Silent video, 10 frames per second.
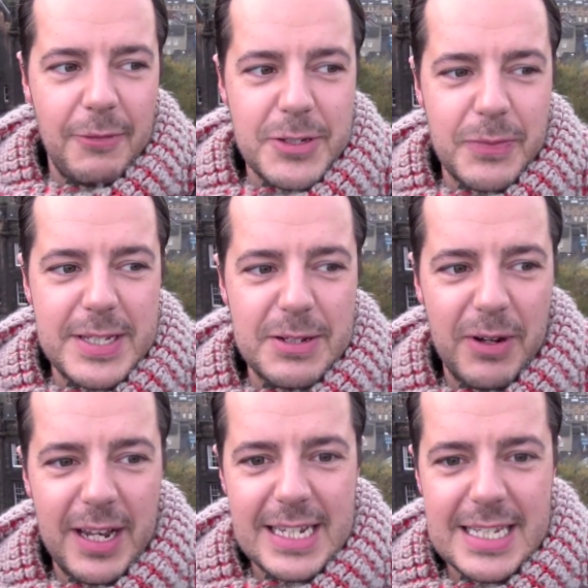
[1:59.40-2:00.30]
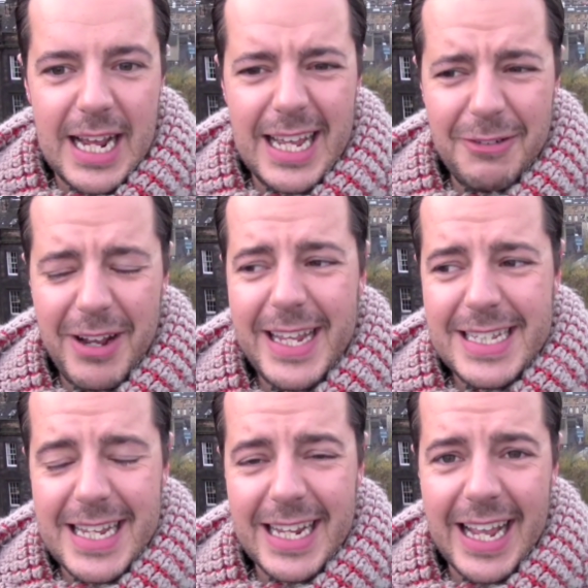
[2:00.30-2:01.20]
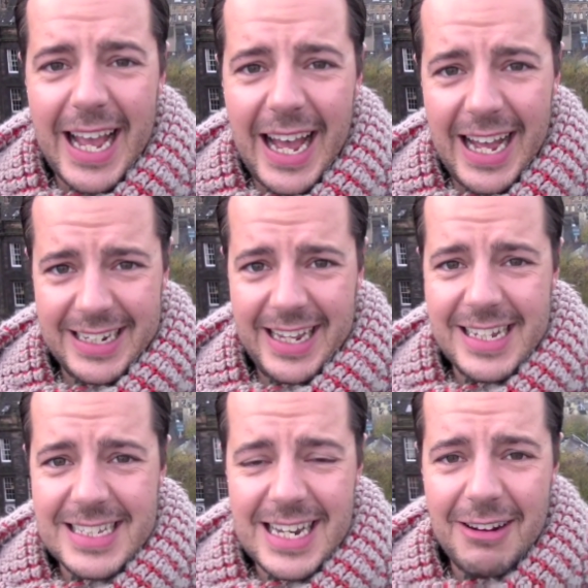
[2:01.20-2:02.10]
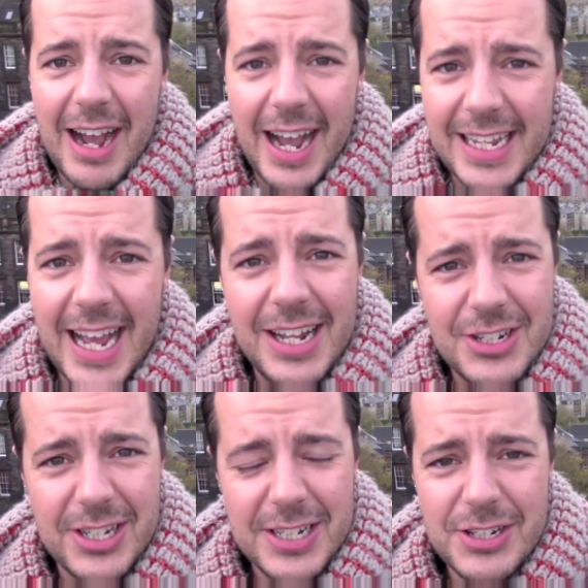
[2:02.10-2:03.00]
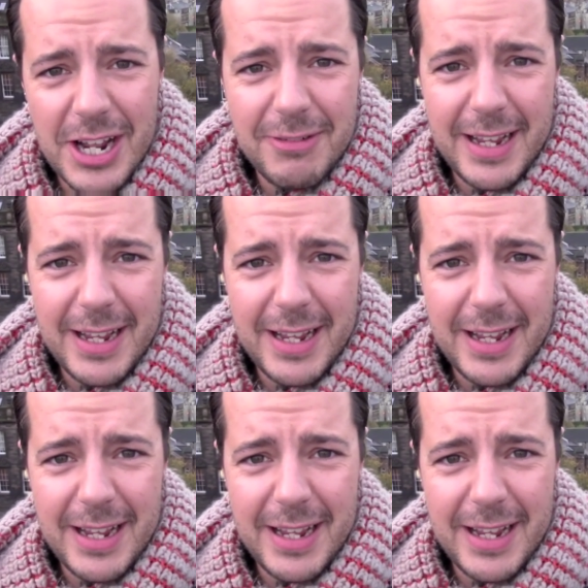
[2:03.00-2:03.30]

was with someone last night and they were eating haggis. Now I actually don't